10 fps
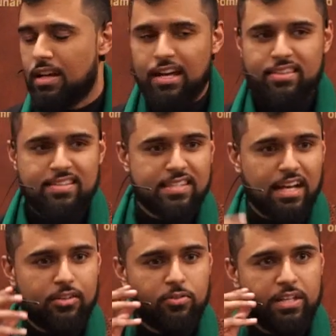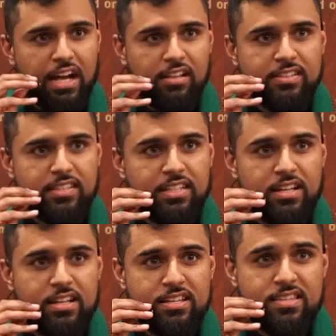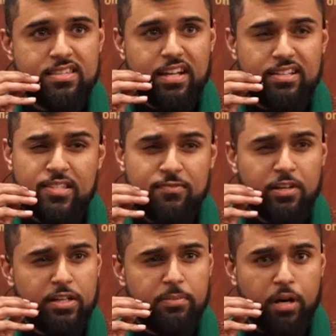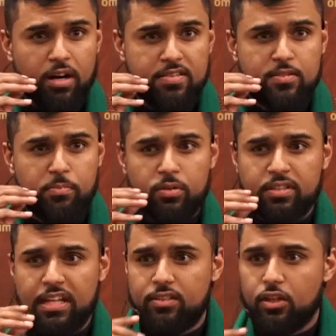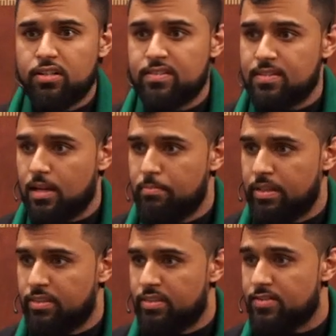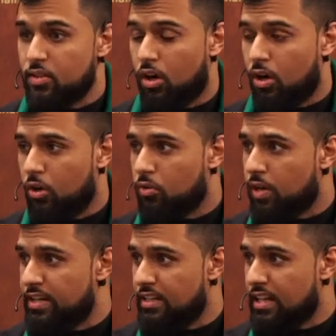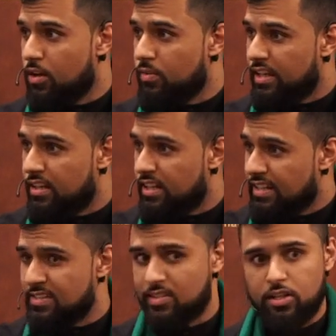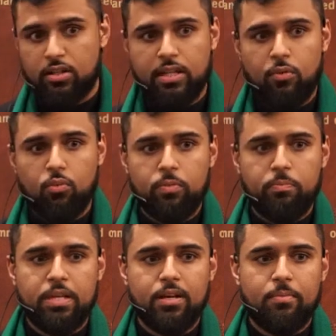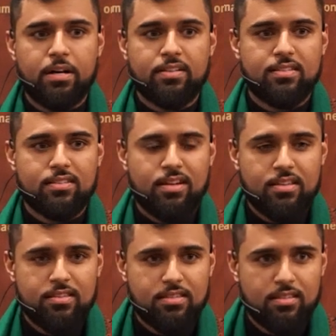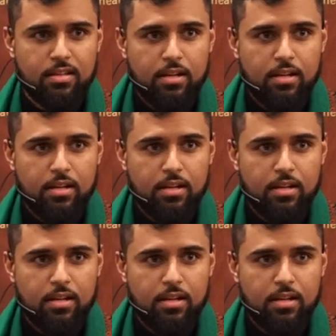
and the sad reality is that it's very possible that there are some in this hall right now that next year they won't be amongst us.